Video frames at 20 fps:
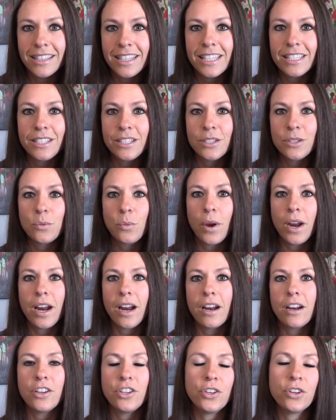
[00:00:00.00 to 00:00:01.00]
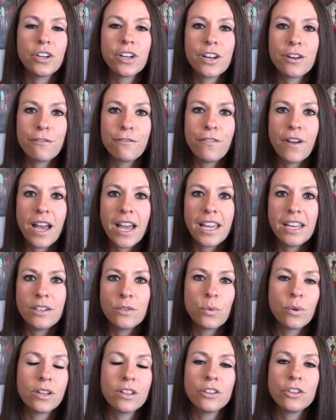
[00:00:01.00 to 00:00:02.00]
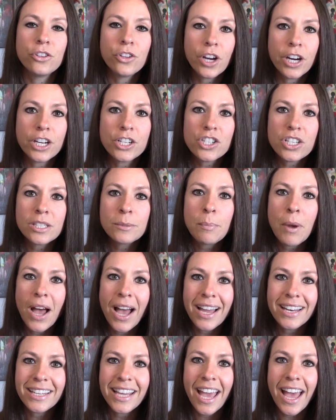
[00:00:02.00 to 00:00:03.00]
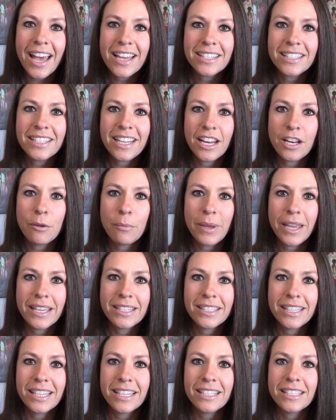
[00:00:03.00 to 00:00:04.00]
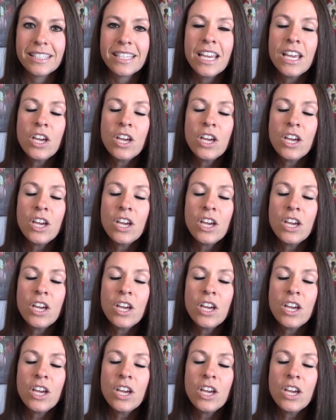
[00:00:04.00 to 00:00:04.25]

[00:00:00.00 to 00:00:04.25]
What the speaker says: This is where you're going to find one of the largest podcast databases